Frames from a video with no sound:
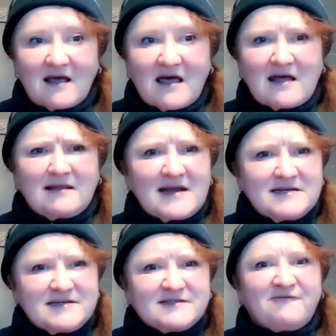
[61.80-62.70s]
And
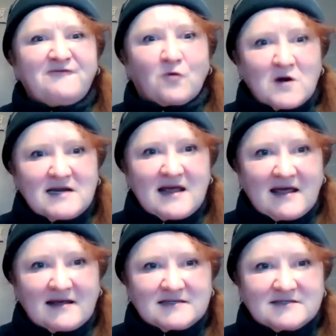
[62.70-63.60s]
Lent is 40
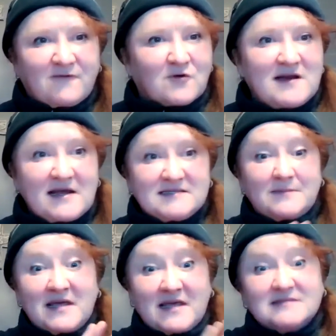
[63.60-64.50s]
days. 40 days, it
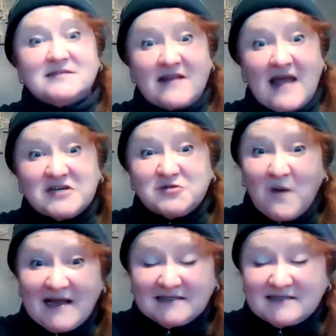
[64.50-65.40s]
begins on Ash
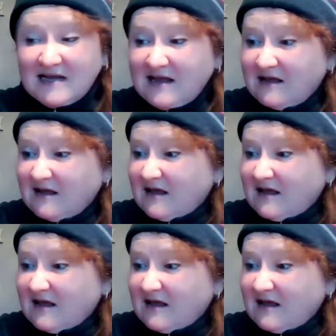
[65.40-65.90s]
Wednesday